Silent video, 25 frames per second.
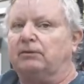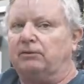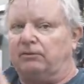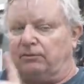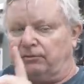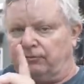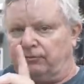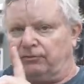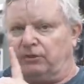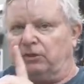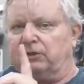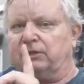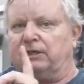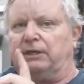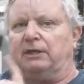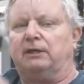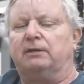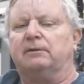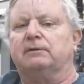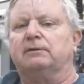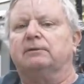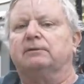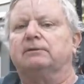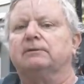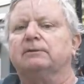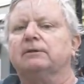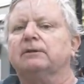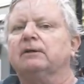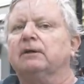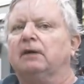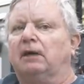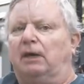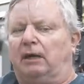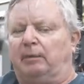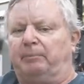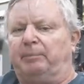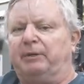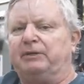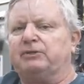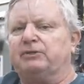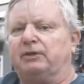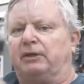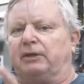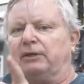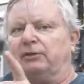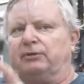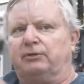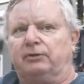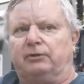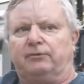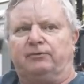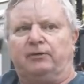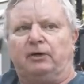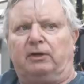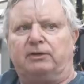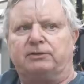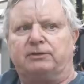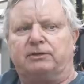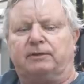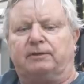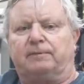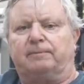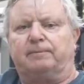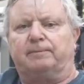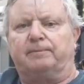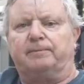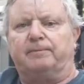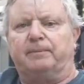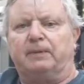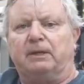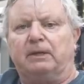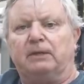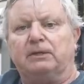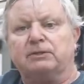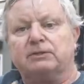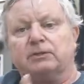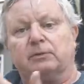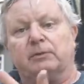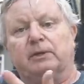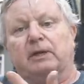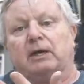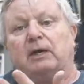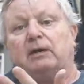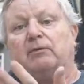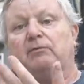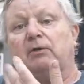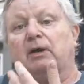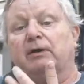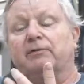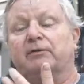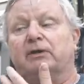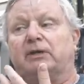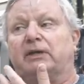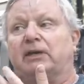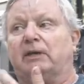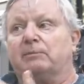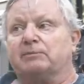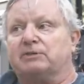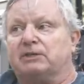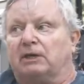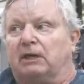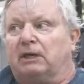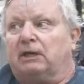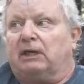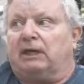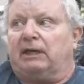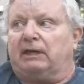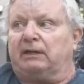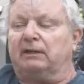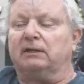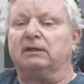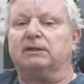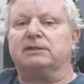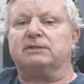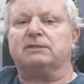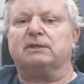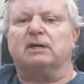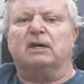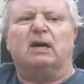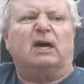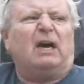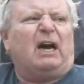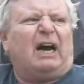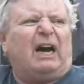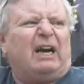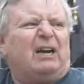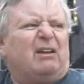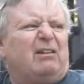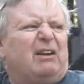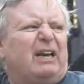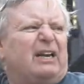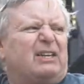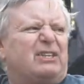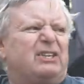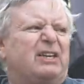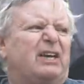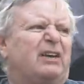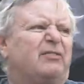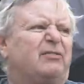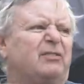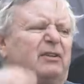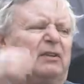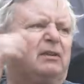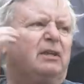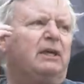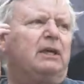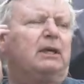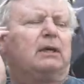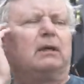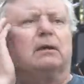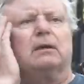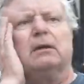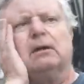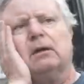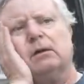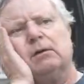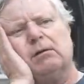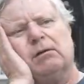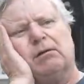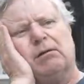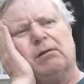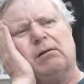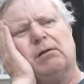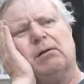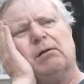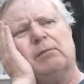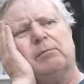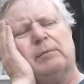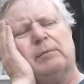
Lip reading: 30. I bet you I can do it faster. So when I arrive at a campsite like this, I don't actually have to think, oh